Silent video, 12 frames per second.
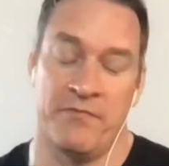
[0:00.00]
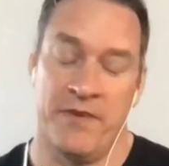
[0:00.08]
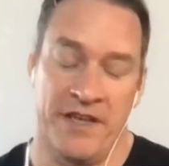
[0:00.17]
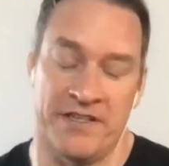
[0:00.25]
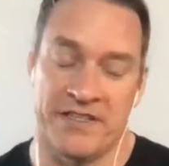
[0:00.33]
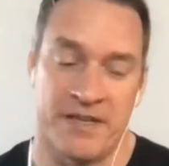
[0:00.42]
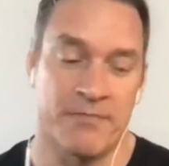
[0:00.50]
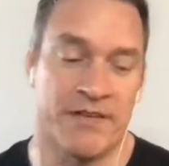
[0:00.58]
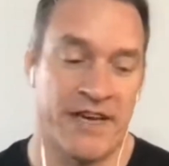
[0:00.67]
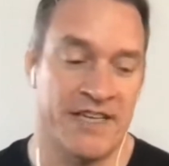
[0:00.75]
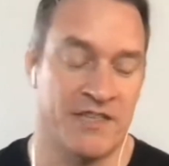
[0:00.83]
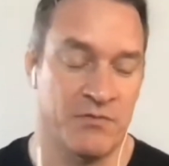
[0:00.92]
in some
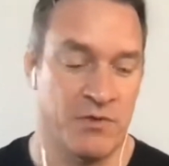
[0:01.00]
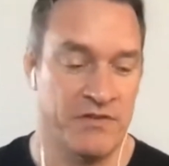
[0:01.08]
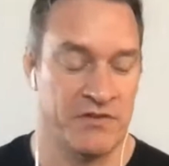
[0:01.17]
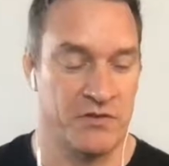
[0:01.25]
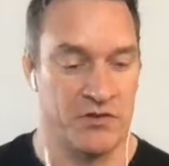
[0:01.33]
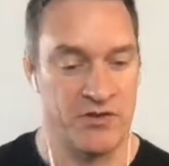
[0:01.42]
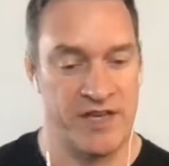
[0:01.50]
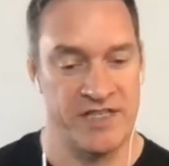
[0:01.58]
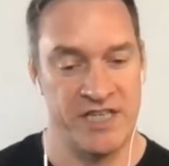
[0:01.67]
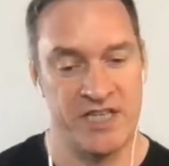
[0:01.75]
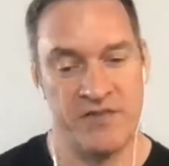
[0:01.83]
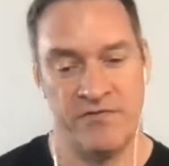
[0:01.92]
cases we've sort of
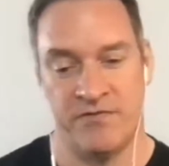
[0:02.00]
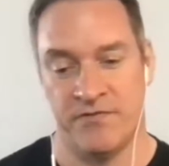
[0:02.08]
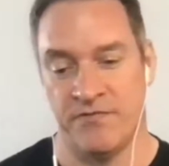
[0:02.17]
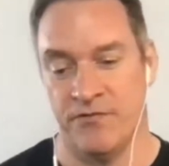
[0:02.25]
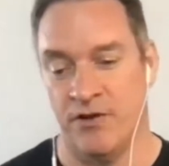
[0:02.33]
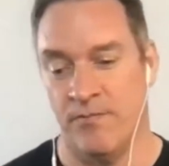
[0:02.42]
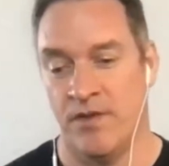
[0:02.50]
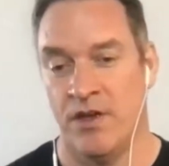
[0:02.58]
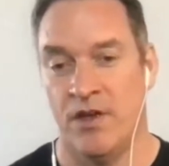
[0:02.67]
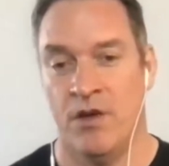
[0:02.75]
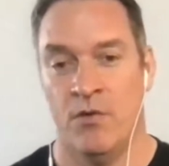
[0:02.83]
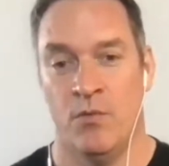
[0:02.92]
transitioned from
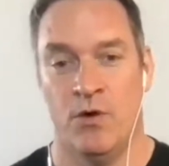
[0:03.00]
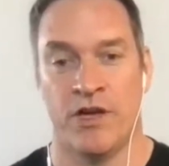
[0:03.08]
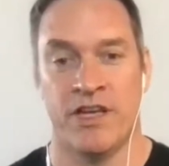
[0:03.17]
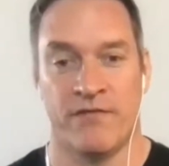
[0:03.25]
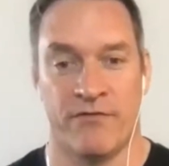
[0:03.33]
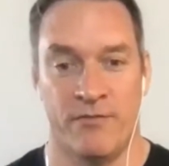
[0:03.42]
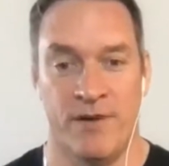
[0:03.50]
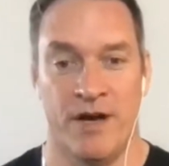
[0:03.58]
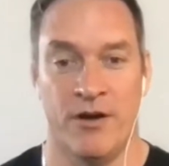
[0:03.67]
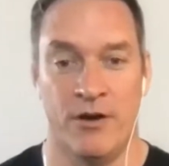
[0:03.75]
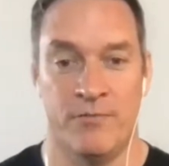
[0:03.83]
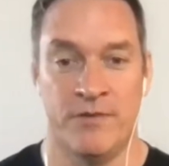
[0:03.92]
working from
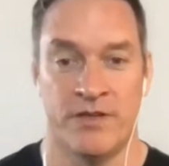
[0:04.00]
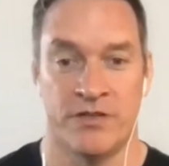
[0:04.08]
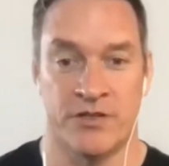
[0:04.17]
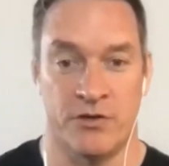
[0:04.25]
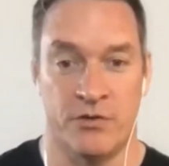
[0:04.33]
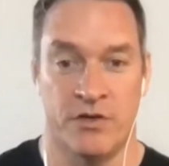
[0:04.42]
home to